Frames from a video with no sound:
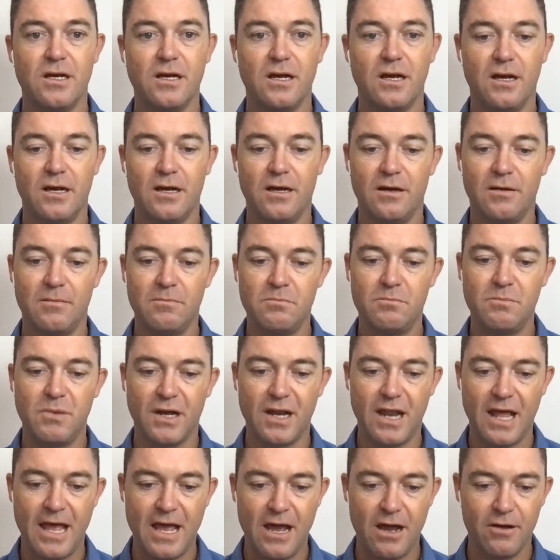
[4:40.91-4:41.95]

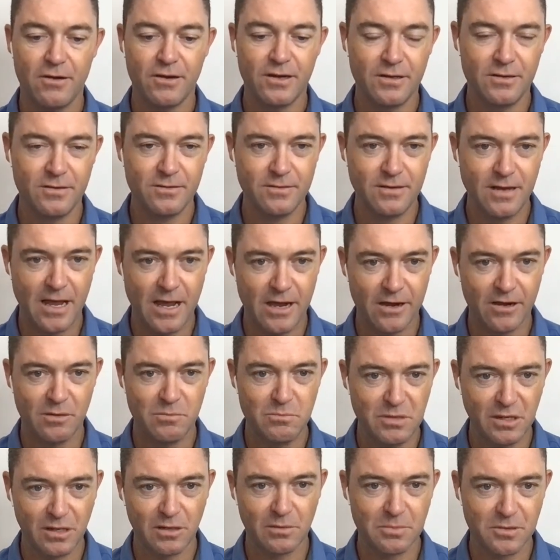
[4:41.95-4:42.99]
But how can
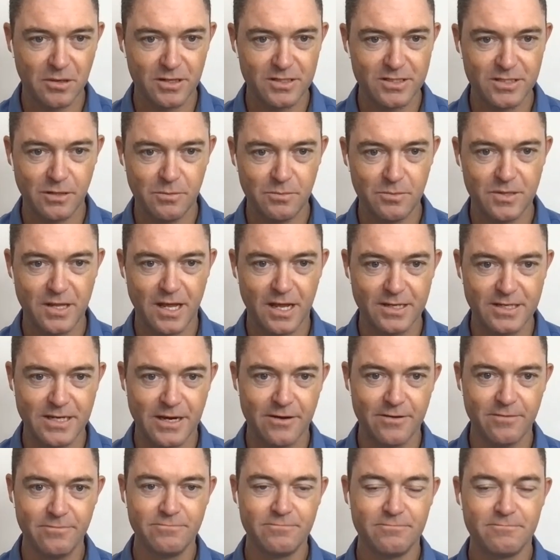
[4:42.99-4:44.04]
Builder Price help with that, Darren?